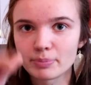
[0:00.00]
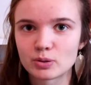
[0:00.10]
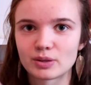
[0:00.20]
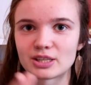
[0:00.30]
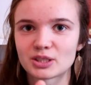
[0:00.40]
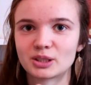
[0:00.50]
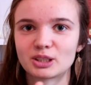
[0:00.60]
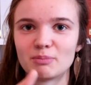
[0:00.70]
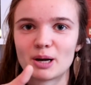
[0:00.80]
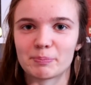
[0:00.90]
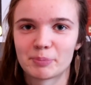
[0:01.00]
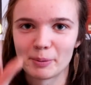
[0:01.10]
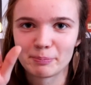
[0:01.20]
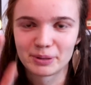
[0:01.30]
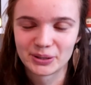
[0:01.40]
so there is going to be a
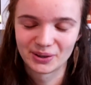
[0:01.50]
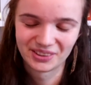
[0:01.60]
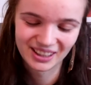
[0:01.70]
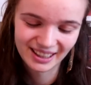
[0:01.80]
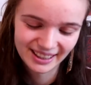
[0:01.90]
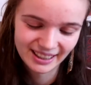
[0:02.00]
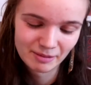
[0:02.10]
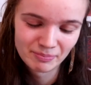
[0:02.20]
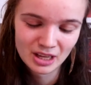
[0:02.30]
bump in the underlining.